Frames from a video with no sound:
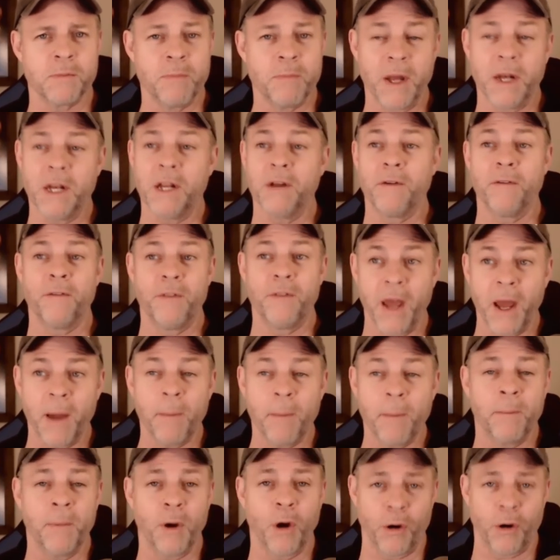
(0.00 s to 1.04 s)
Many of
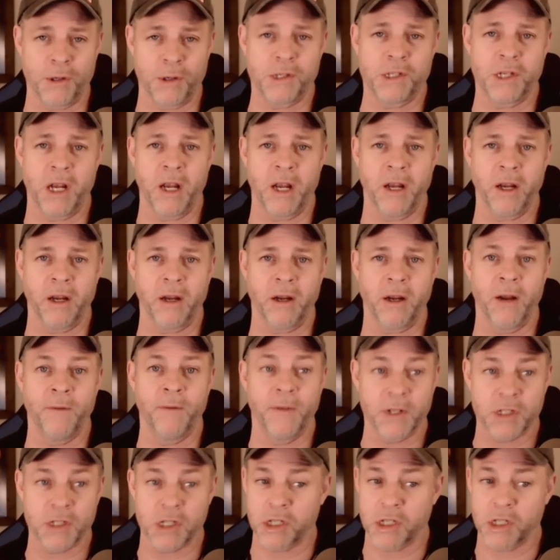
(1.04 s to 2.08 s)
them are saying,
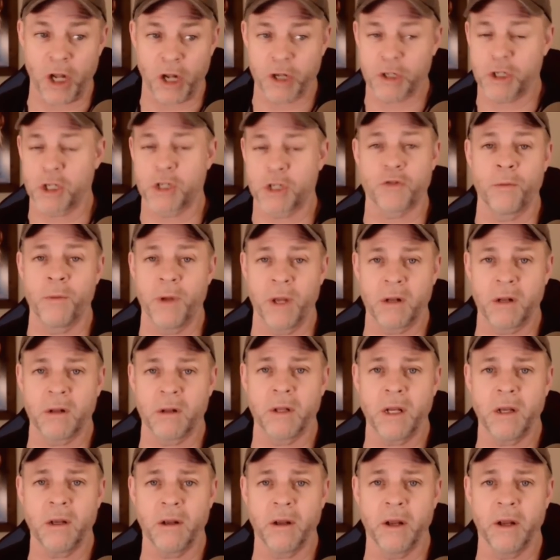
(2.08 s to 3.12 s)
and this is not just from
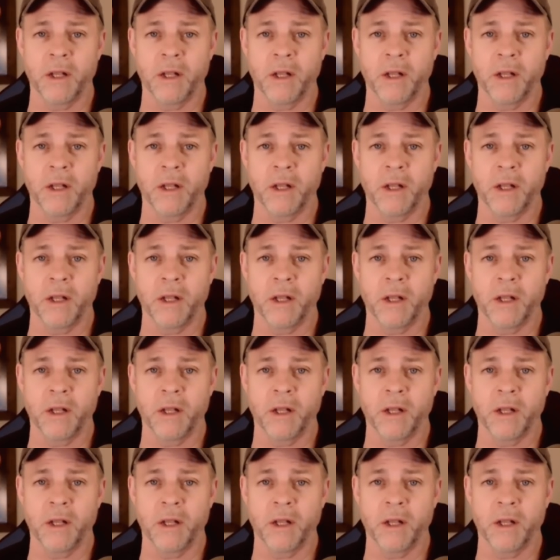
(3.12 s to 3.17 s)
Italy,